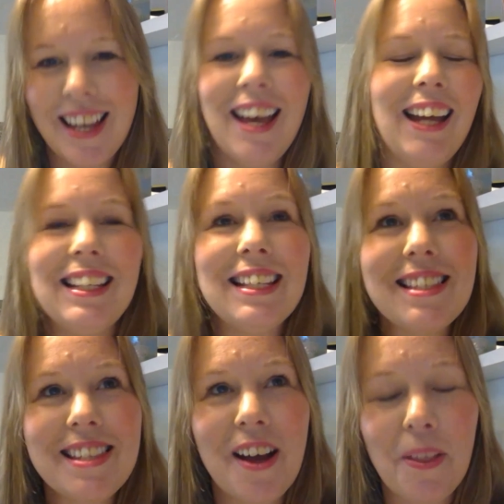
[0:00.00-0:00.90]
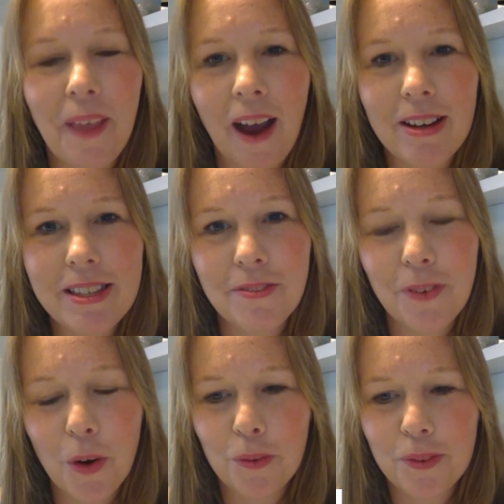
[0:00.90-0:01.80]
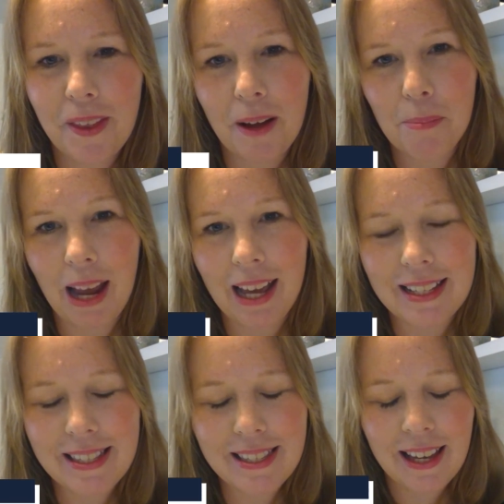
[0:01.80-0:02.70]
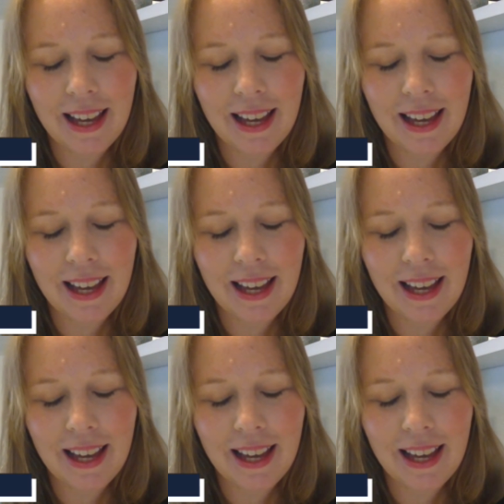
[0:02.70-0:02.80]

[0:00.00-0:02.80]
And it didn't start there. It's evolved to that place,